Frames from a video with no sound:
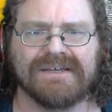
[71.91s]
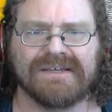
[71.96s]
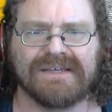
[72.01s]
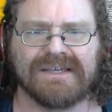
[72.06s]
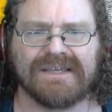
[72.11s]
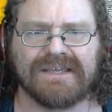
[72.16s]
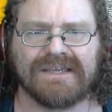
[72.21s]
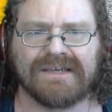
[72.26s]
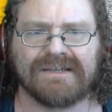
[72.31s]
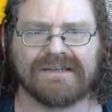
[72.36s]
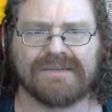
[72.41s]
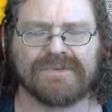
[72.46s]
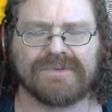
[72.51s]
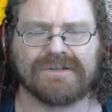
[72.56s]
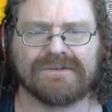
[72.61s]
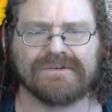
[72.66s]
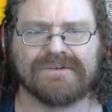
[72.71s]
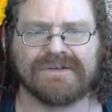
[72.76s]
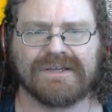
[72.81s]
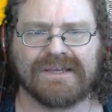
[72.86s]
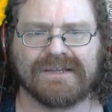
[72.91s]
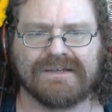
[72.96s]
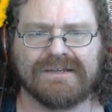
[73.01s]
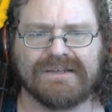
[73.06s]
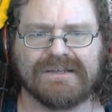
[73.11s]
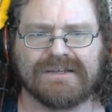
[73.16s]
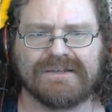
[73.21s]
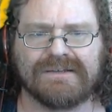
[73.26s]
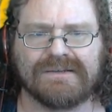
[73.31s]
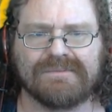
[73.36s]
and I'm going to go ahead and
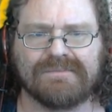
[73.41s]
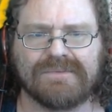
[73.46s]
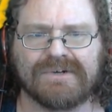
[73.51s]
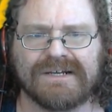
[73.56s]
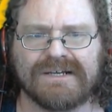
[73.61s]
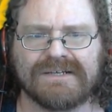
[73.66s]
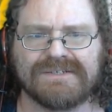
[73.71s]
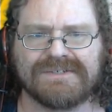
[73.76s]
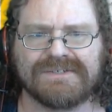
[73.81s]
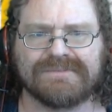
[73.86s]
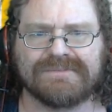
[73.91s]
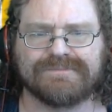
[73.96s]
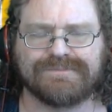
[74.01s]
hit compress.